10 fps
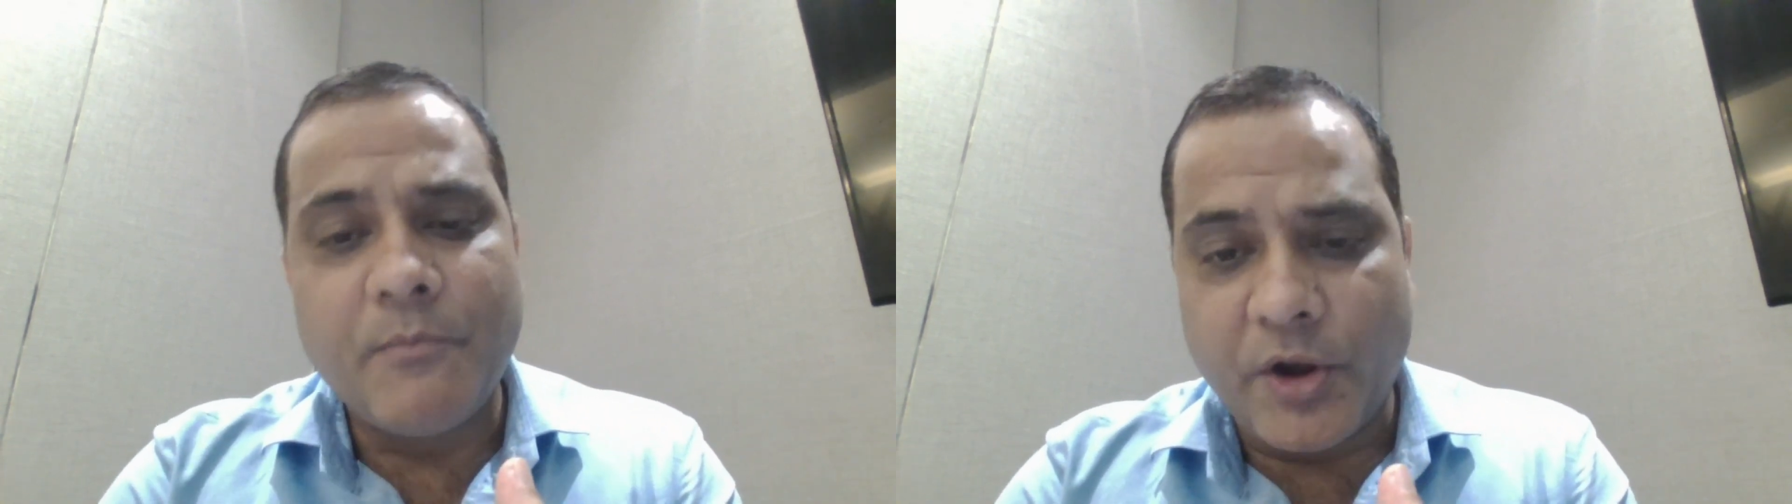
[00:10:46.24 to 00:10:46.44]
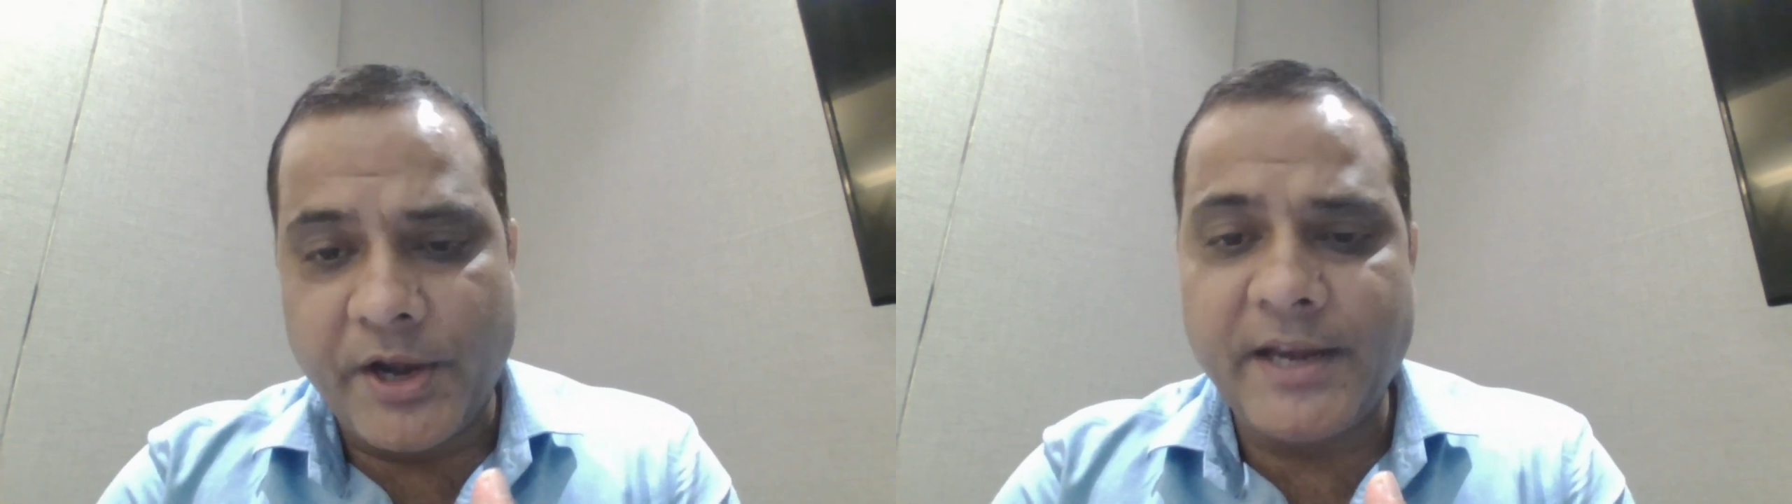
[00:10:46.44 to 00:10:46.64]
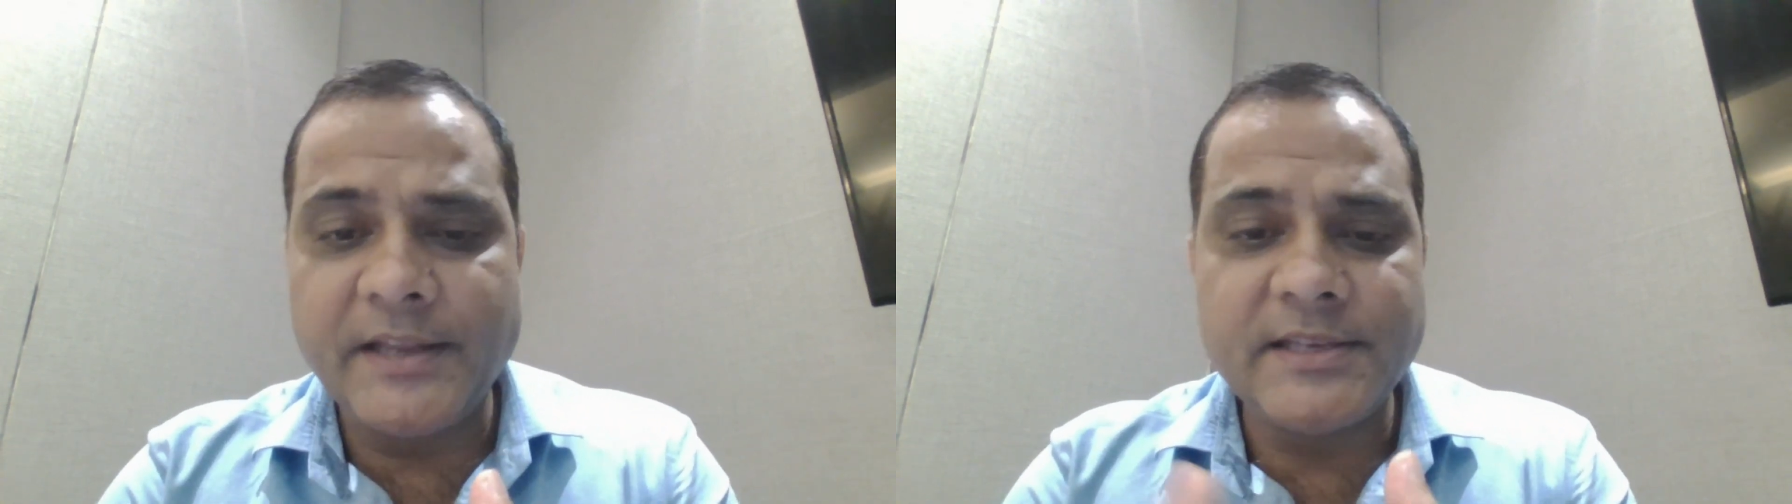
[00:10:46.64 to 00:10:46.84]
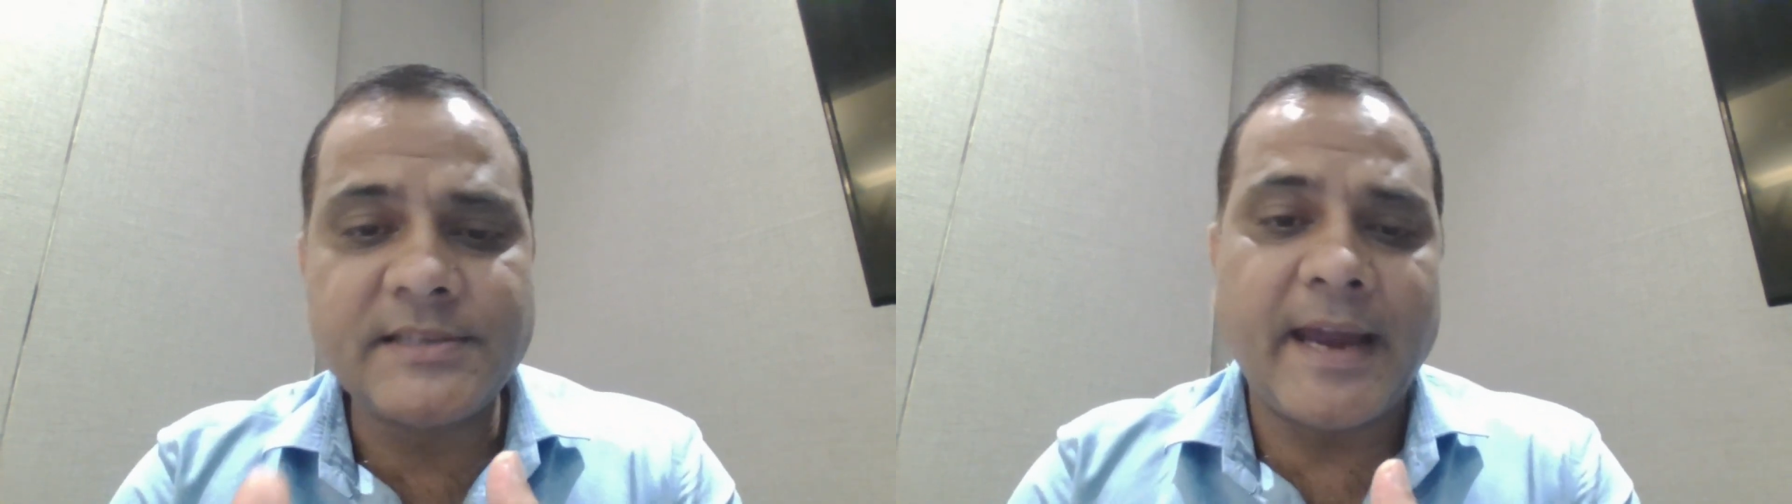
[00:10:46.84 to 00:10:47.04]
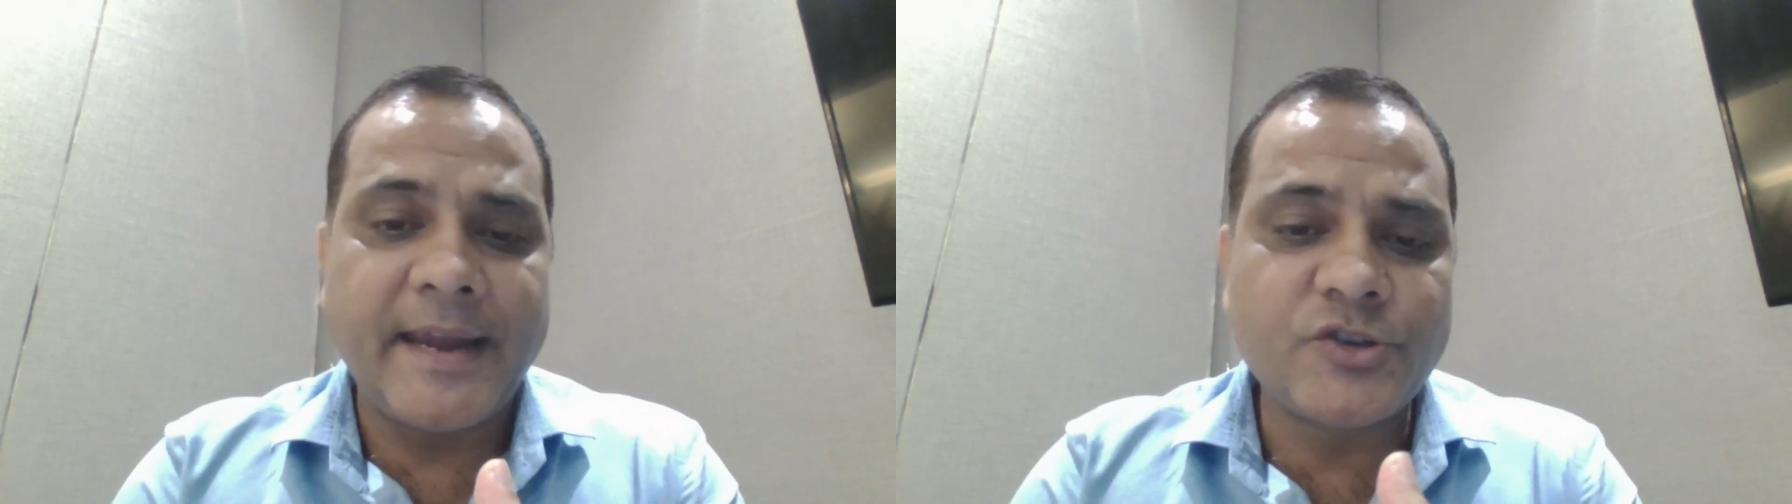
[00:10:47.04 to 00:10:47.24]
monitoring
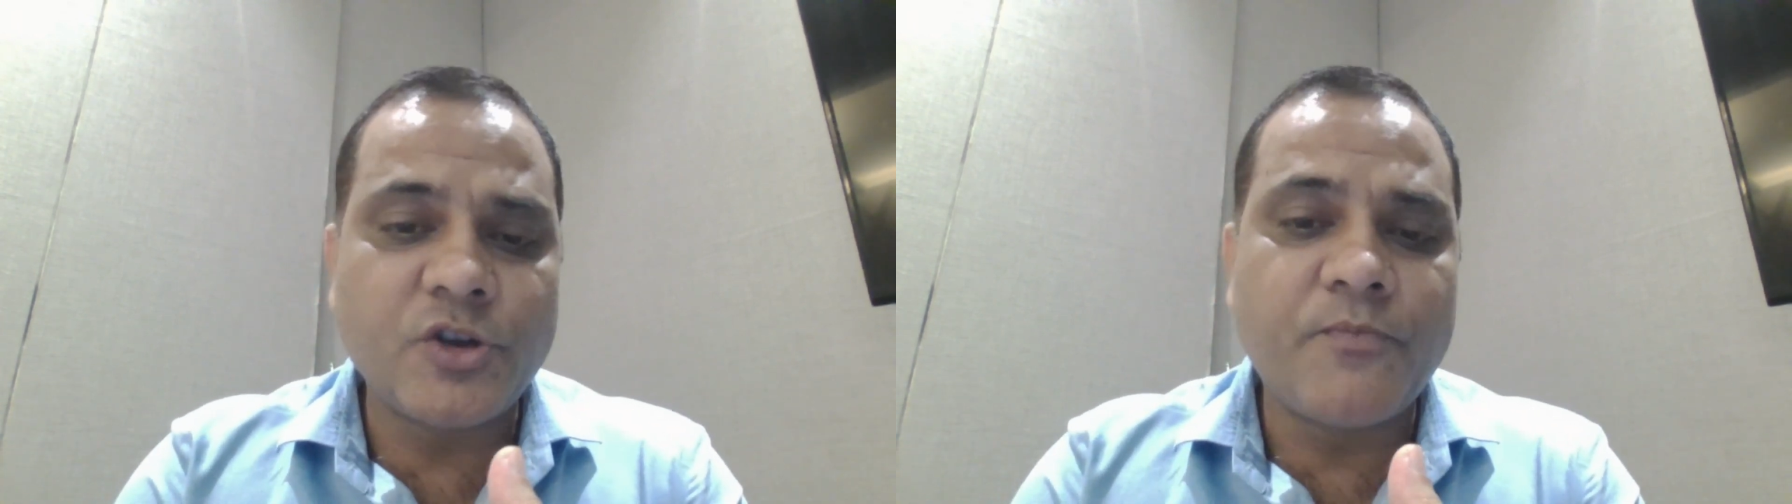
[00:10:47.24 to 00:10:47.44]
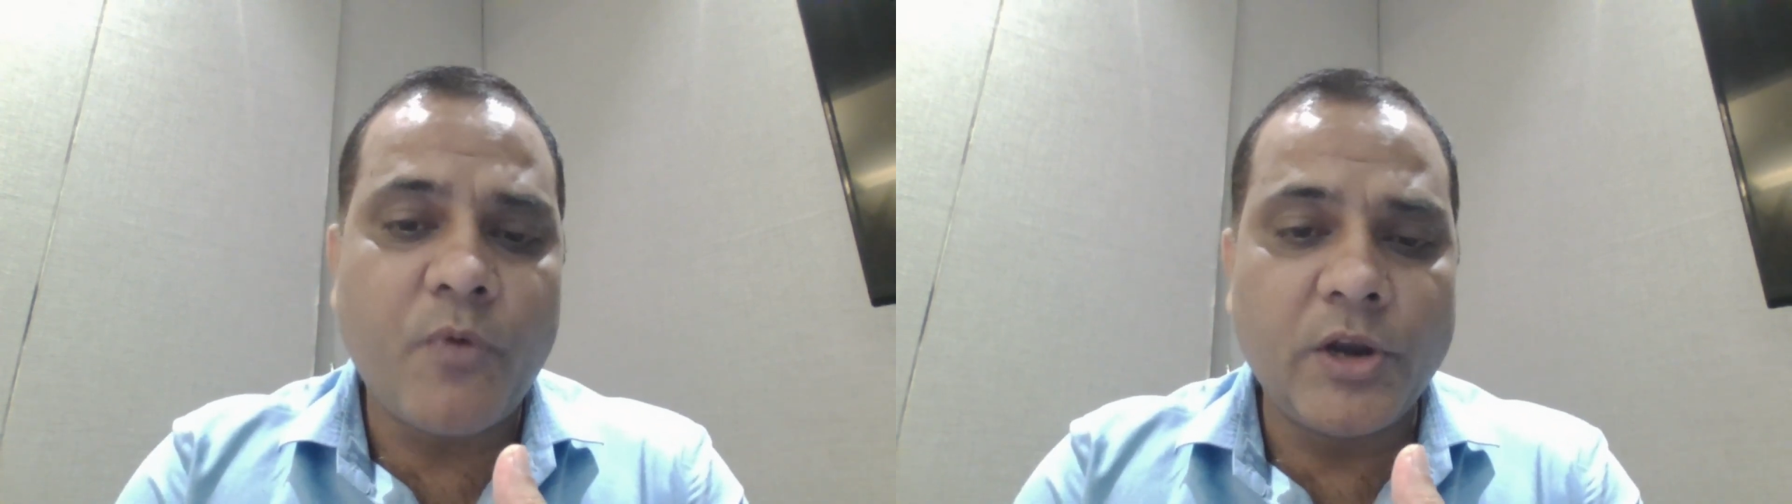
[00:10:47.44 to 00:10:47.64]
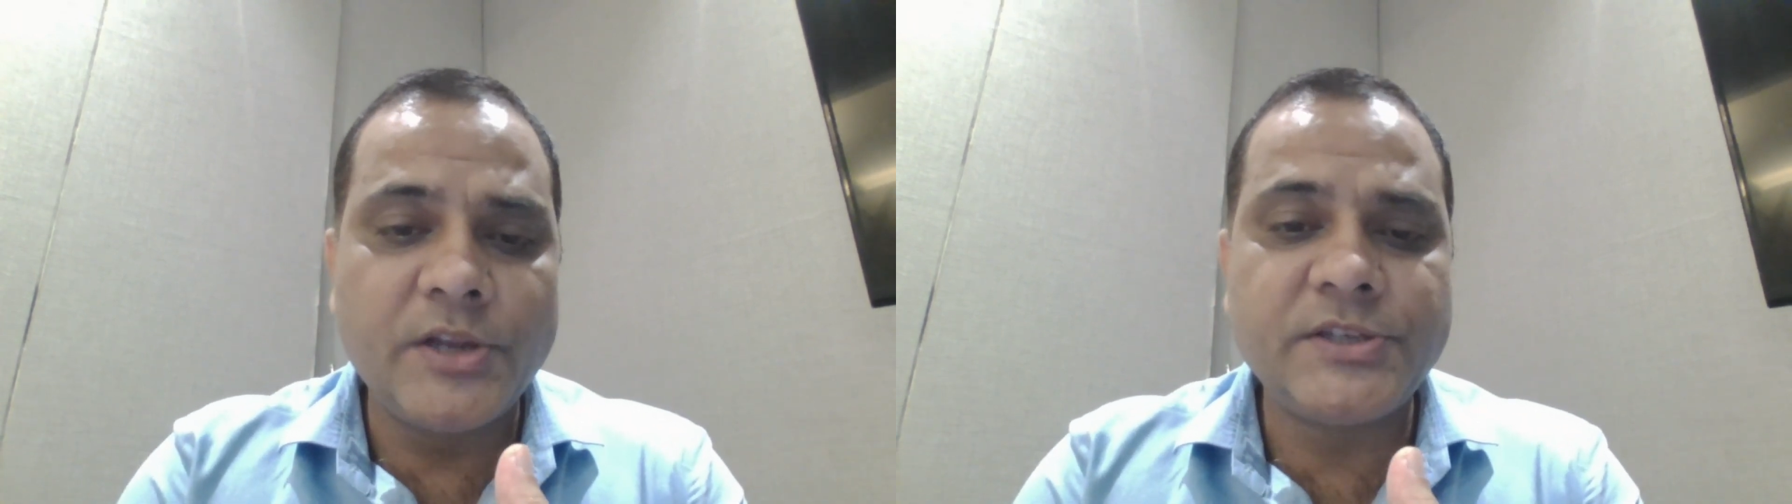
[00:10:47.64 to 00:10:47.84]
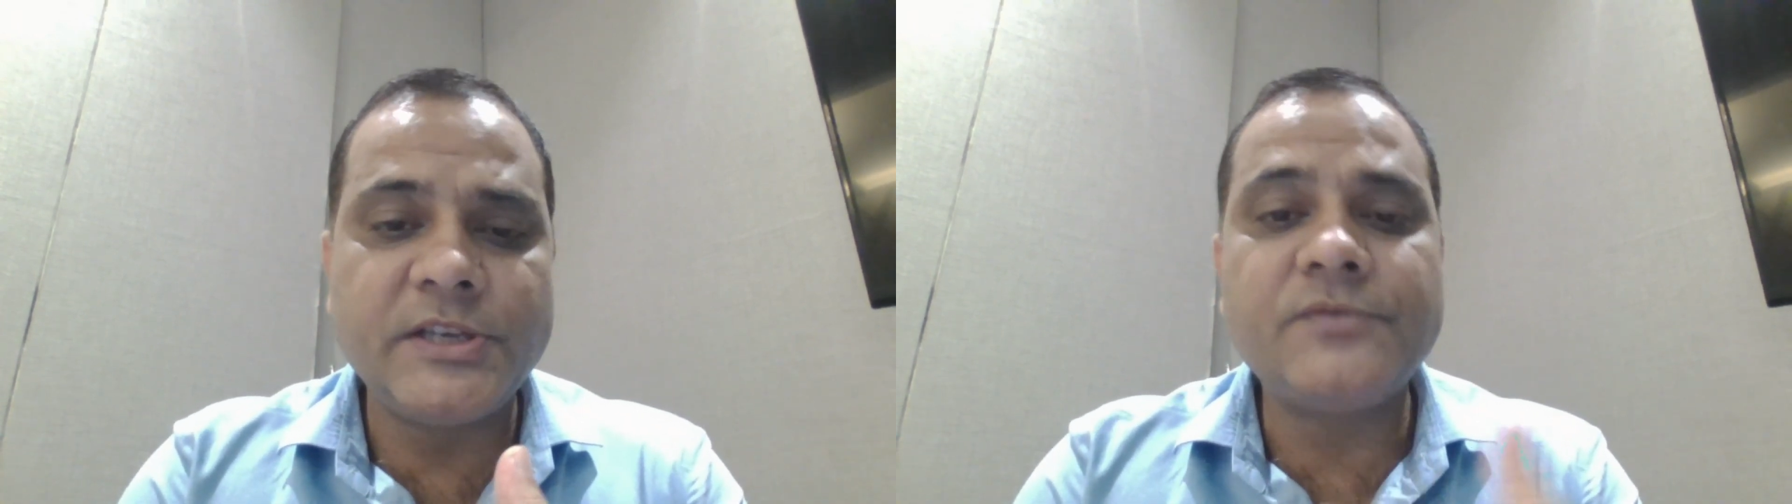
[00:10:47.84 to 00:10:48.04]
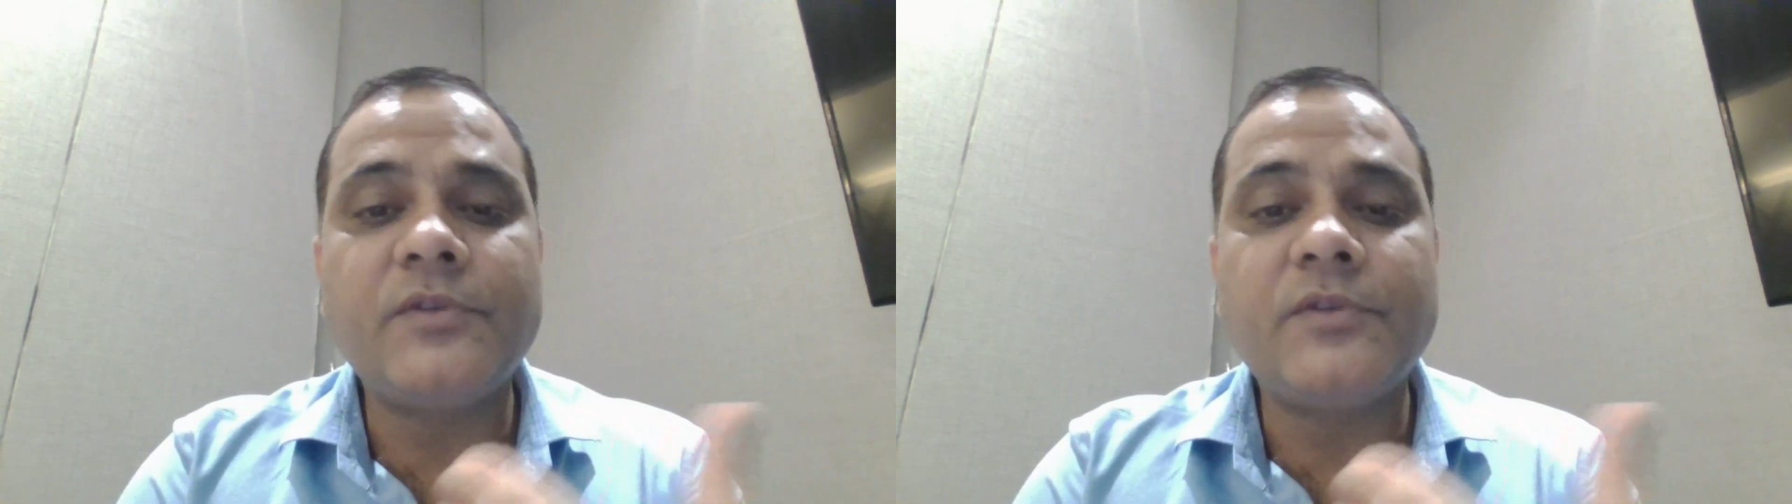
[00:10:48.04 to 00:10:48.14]
these kinds of policies,